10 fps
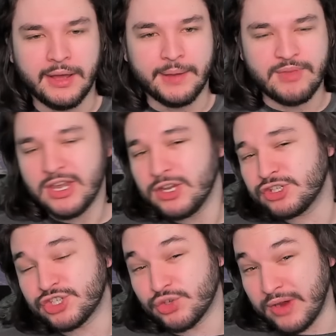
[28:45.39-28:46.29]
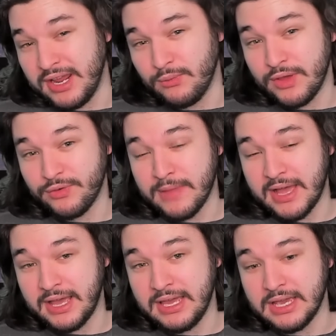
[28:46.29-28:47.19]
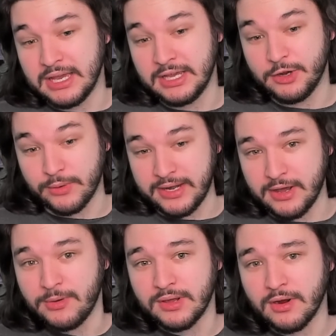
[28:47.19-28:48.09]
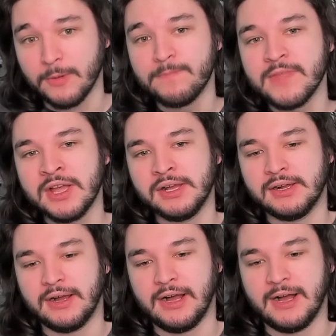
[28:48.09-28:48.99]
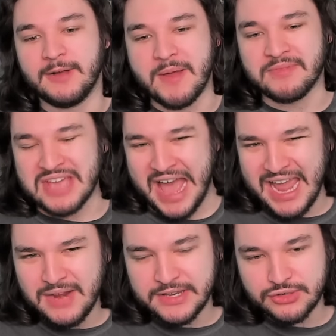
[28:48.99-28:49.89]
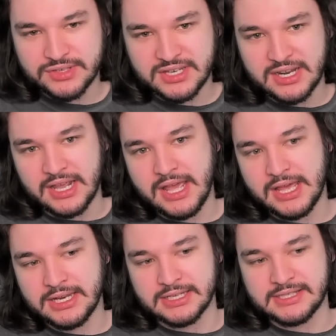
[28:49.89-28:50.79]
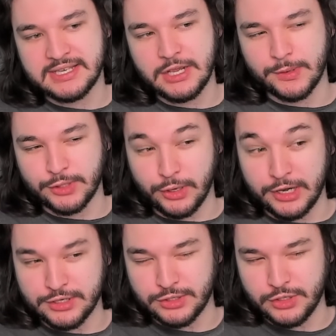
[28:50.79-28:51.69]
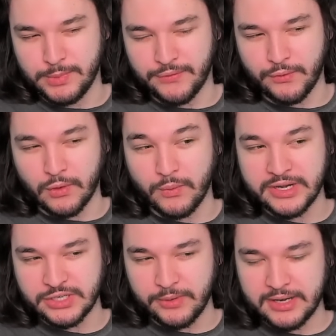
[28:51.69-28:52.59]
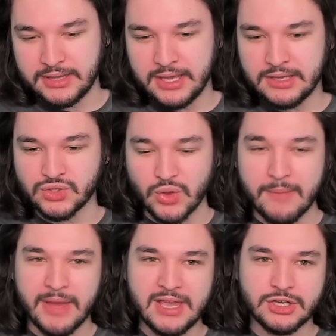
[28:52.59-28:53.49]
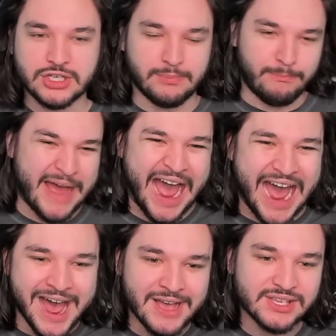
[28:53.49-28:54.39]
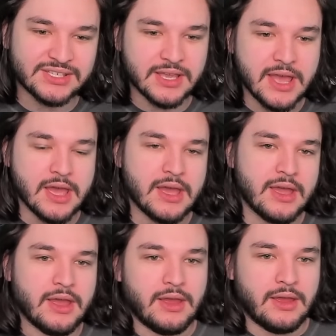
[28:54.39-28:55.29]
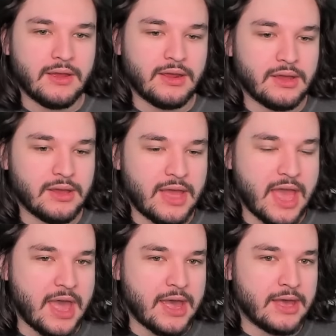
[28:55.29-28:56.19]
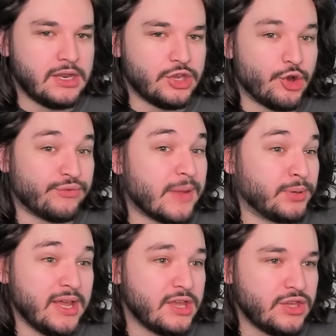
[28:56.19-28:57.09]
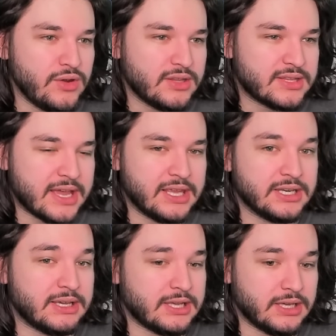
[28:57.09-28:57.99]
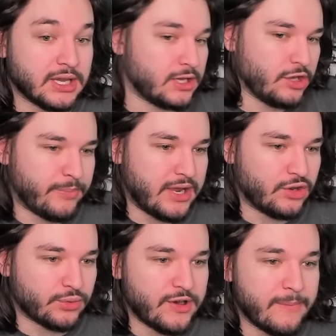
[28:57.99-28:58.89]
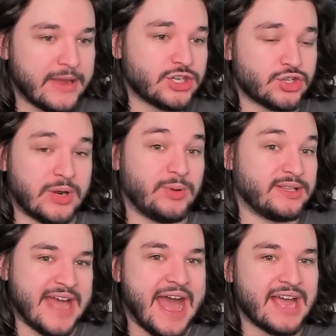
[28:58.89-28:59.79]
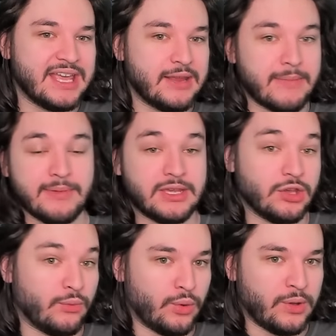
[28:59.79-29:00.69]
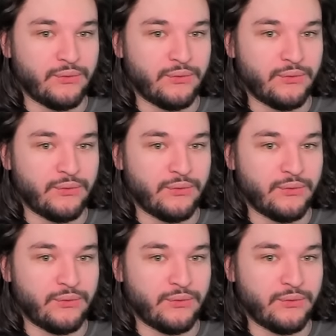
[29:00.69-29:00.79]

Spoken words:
They could just trade with my Greedo here. I'm kind of interested in seeing what they're going to do before we do anything. So I might just pass. And, if they play a unit that can get killed by a Greedo, I might just try to attack it and maybe kill Wolf